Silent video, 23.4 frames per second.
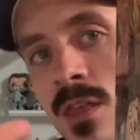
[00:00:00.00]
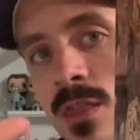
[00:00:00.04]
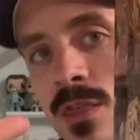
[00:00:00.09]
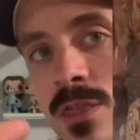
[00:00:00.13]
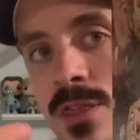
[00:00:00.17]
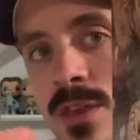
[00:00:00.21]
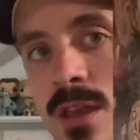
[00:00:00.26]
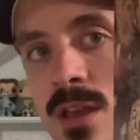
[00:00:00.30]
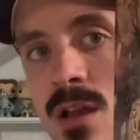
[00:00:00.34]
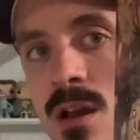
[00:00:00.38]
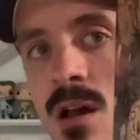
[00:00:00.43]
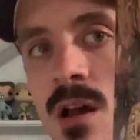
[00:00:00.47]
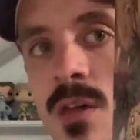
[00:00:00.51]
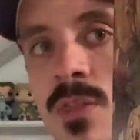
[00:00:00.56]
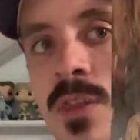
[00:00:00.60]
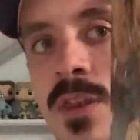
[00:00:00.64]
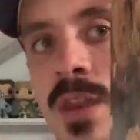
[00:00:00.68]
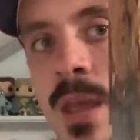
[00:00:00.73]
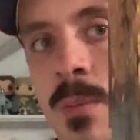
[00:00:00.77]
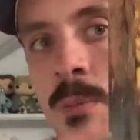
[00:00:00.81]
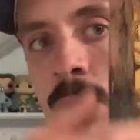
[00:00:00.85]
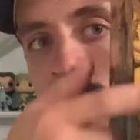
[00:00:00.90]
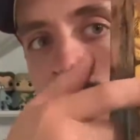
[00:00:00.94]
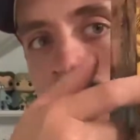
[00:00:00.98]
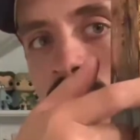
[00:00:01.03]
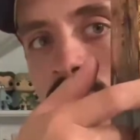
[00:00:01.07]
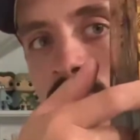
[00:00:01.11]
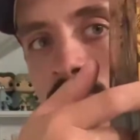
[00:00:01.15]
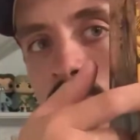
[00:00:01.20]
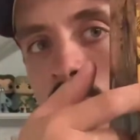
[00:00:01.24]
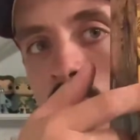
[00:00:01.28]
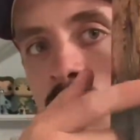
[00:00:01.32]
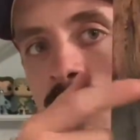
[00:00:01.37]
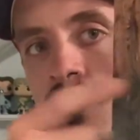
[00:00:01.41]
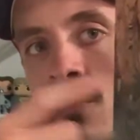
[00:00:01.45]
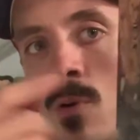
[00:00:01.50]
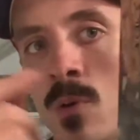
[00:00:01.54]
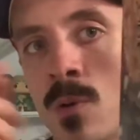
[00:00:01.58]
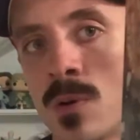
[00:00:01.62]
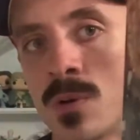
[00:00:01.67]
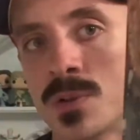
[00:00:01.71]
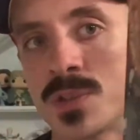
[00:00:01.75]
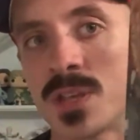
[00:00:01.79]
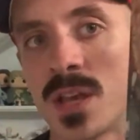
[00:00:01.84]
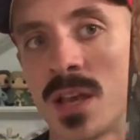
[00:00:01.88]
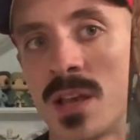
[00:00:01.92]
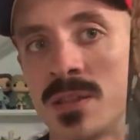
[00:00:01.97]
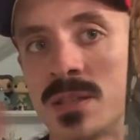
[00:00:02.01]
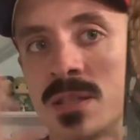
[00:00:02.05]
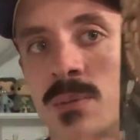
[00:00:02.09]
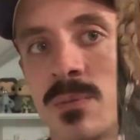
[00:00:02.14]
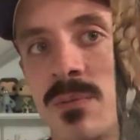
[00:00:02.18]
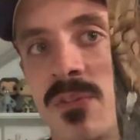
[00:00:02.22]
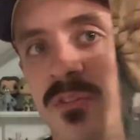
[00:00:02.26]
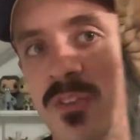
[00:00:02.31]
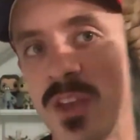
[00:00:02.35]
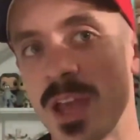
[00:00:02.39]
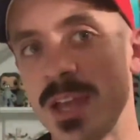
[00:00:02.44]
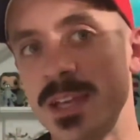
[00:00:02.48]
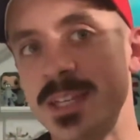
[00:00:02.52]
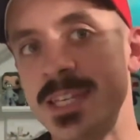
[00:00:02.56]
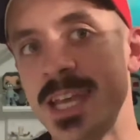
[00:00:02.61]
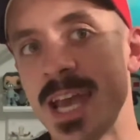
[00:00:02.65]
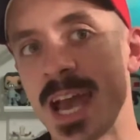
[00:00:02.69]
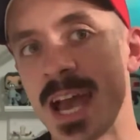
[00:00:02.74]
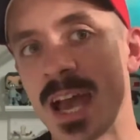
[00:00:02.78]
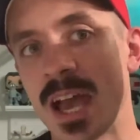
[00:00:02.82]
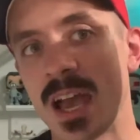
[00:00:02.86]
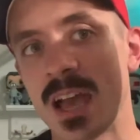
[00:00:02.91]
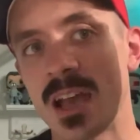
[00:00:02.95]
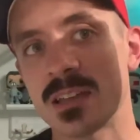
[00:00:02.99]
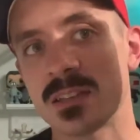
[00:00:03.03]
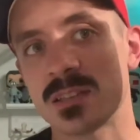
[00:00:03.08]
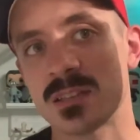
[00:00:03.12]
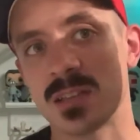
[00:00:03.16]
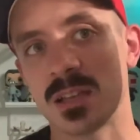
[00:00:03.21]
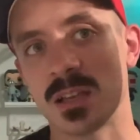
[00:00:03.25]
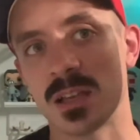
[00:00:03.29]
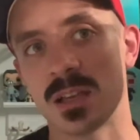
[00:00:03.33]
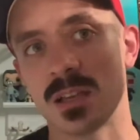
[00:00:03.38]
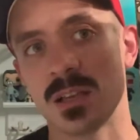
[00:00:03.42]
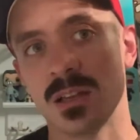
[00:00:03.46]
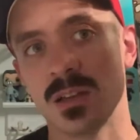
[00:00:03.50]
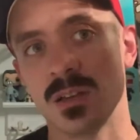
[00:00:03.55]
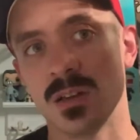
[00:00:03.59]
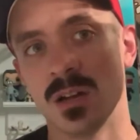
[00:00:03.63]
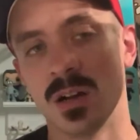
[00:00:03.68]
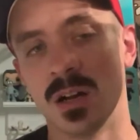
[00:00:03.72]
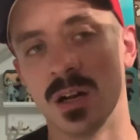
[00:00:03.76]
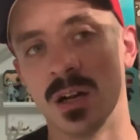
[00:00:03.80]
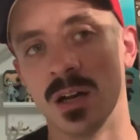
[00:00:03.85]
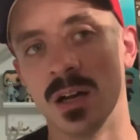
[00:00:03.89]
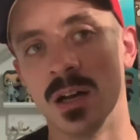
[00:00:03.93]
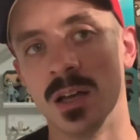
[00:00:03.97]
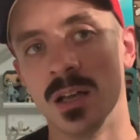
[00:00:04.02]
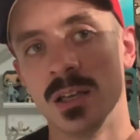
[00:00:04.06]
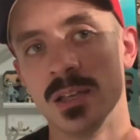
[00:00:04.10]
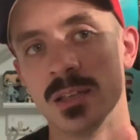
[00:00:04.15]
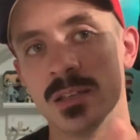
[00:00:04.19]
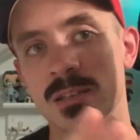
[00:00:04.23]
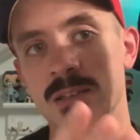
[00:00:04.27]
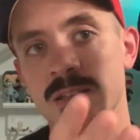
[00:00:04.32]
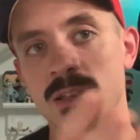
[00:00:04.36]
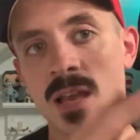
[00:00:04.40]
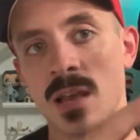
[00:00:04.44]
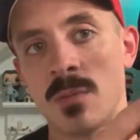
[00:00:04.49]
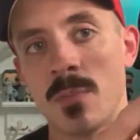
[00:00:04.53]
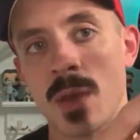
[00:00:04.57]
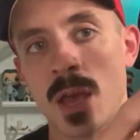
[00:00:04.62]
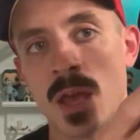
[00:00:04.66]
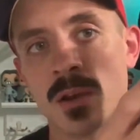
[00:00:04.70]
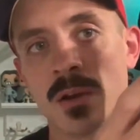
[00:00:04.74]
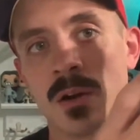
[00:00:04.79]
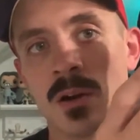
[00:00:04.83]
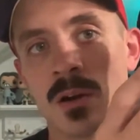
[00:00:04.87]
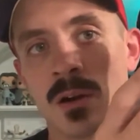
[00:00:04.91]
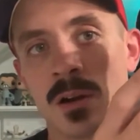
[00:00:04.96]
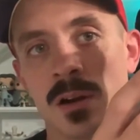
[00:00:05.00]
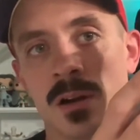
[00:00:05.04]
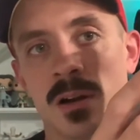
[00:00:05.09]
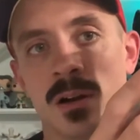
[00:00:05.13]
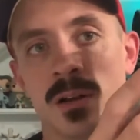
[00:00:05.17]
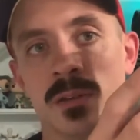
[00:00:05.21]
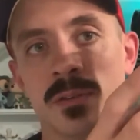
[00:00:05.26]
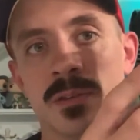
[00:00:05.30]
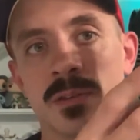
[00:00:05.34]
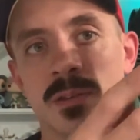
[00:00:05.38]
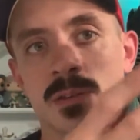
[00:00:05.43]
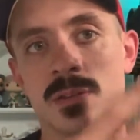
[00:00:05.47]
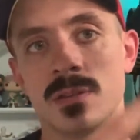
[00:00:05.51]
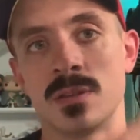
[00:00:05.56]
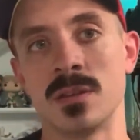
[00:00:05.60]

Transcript: the uh, the name of the figure, of course, and some fantastic uh, Sandman art on the,